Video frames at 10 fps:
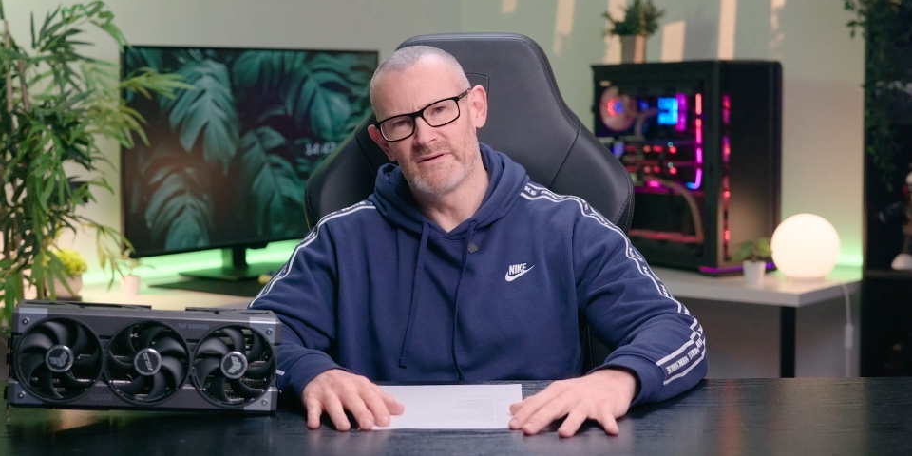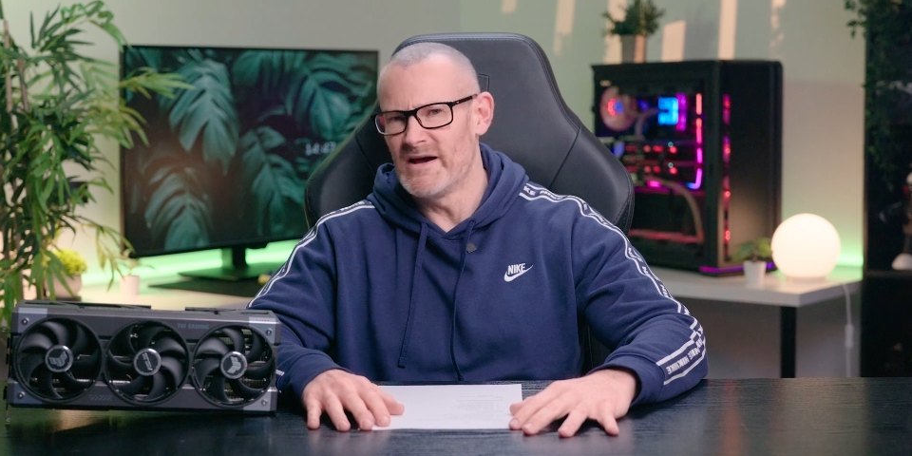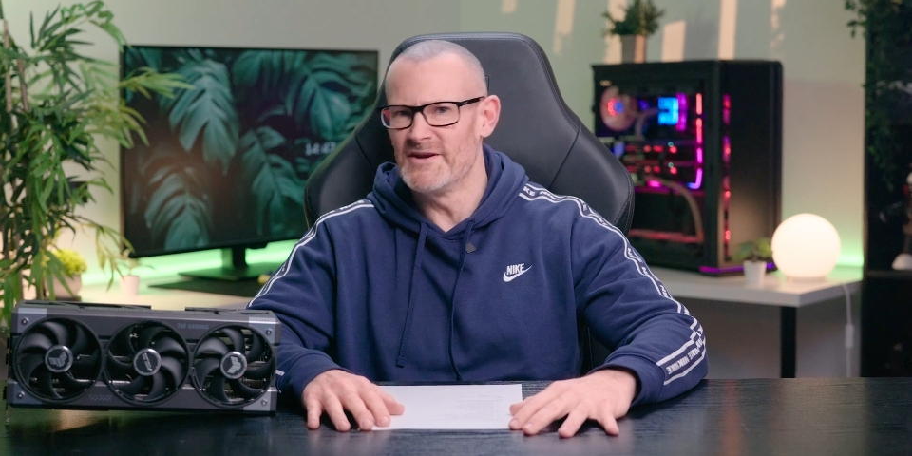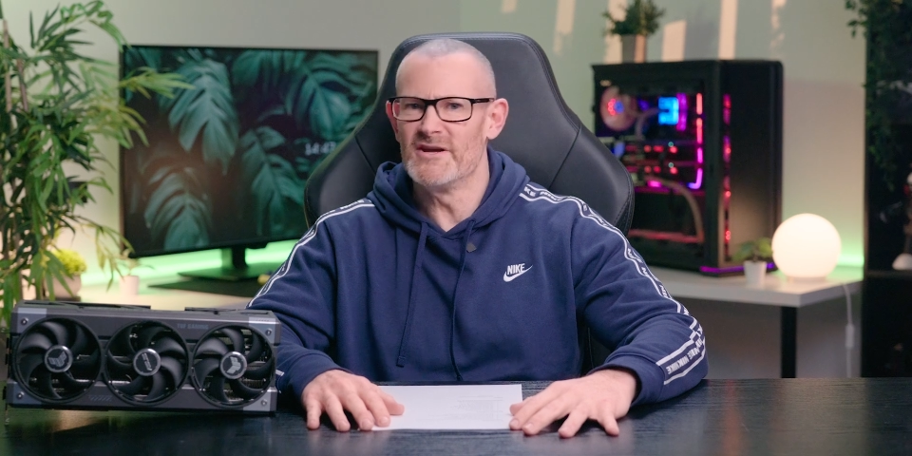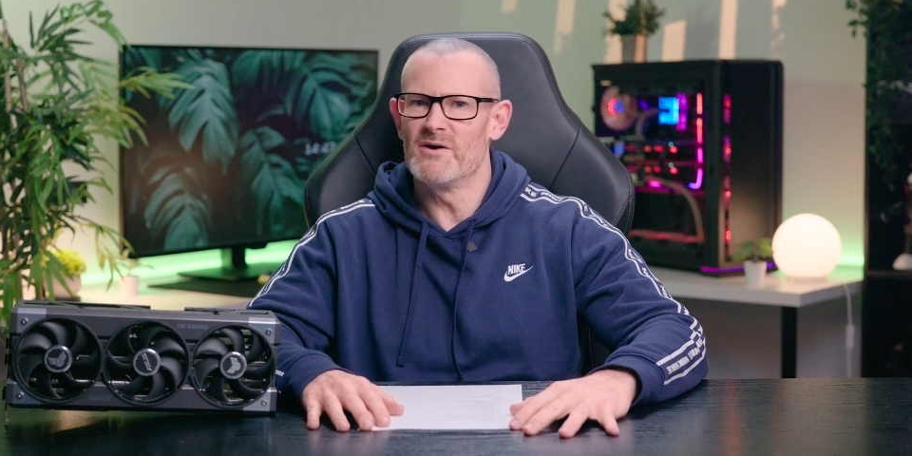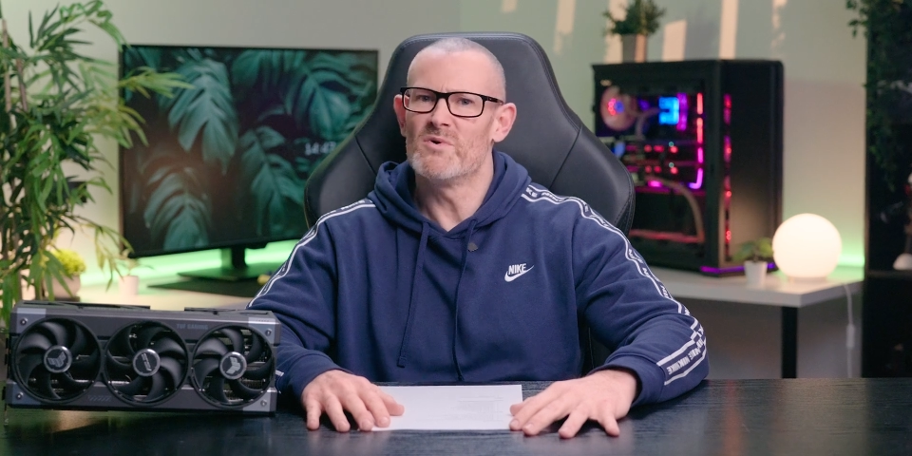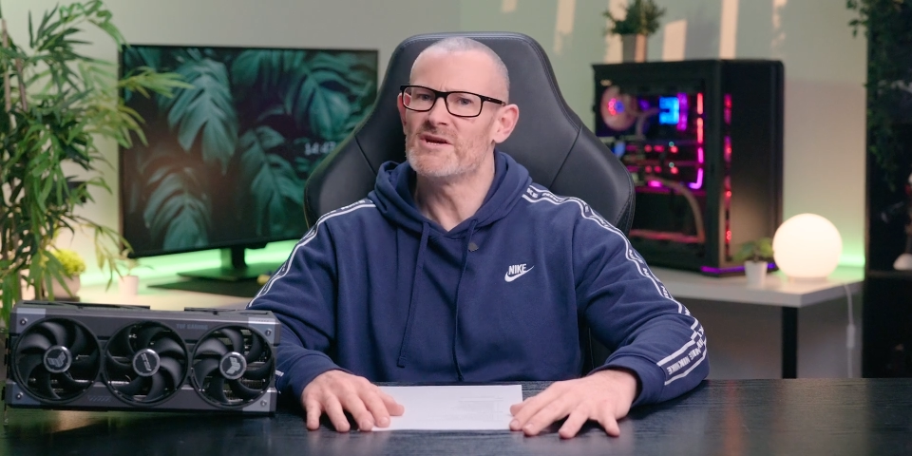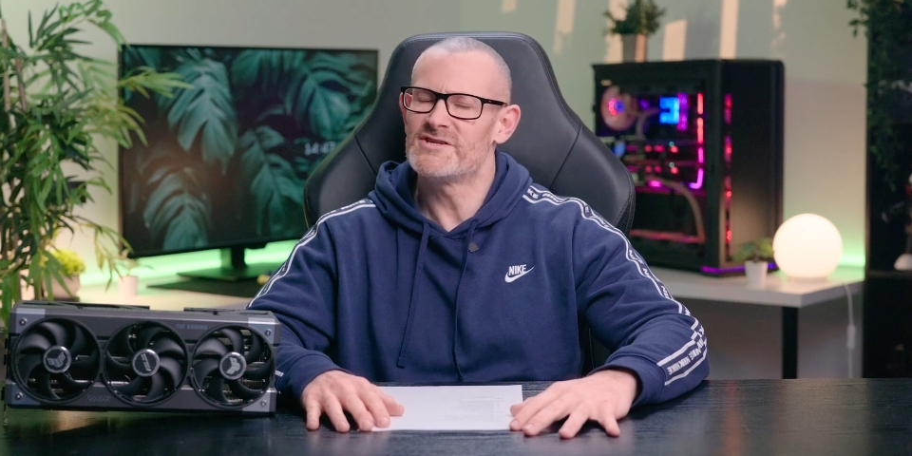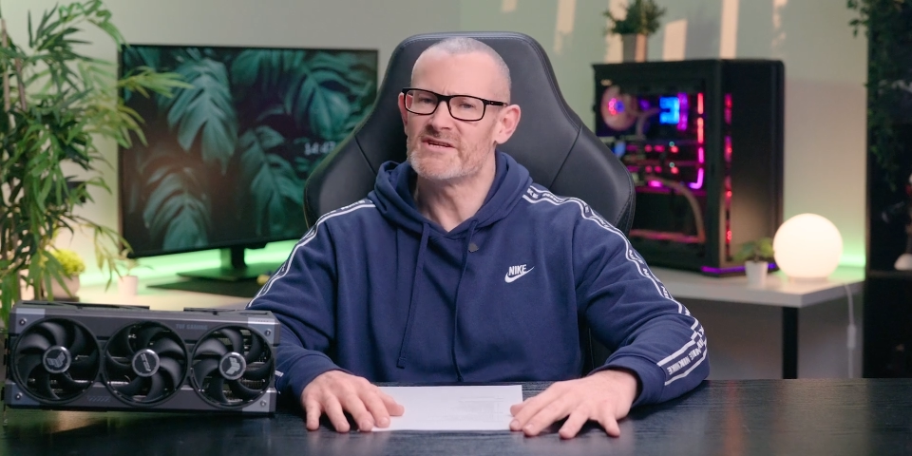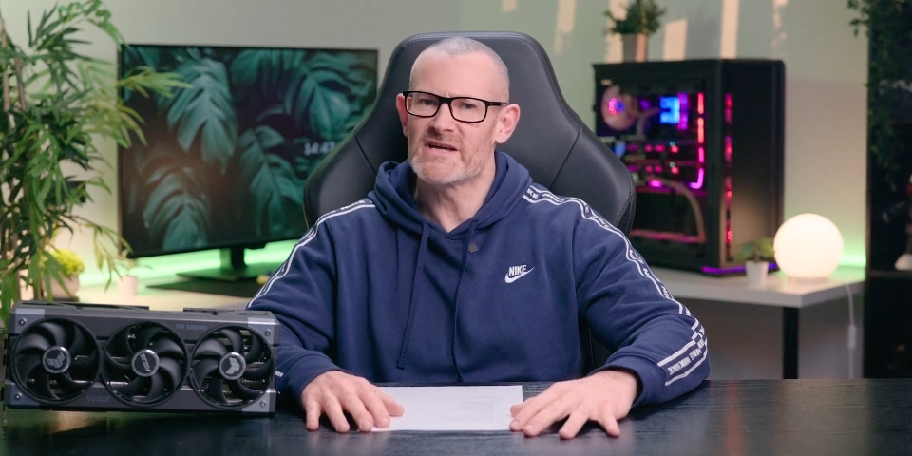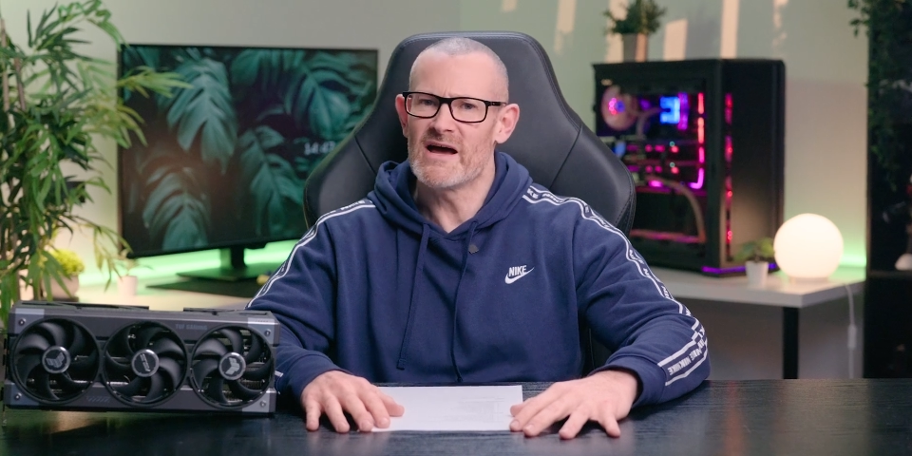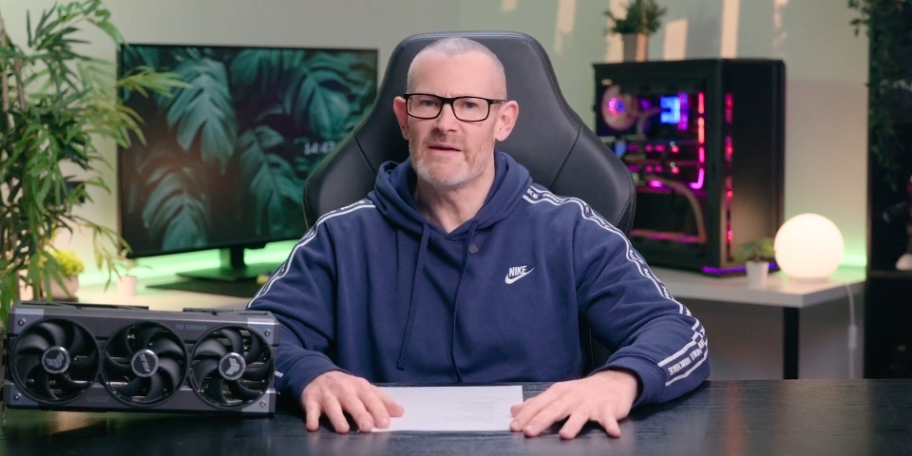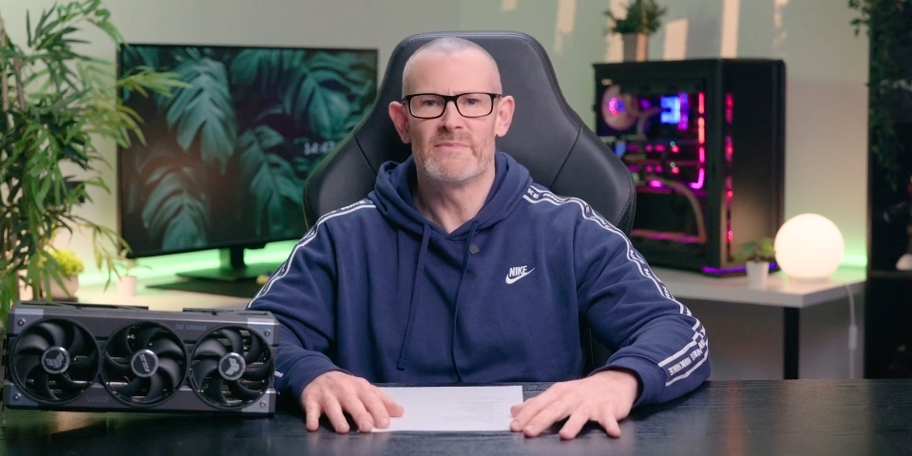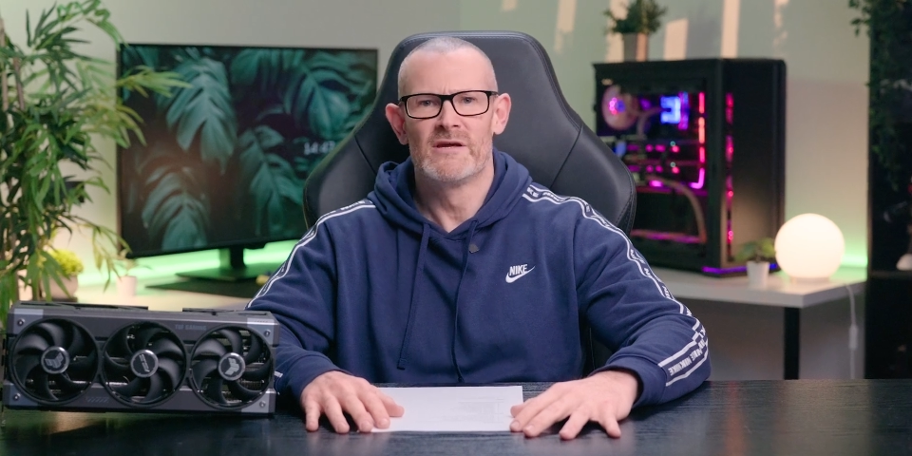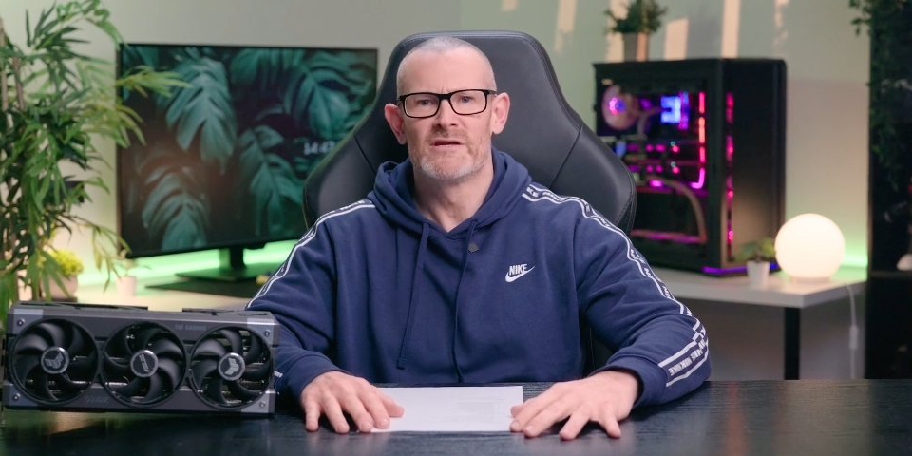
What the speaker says: and don't waste your time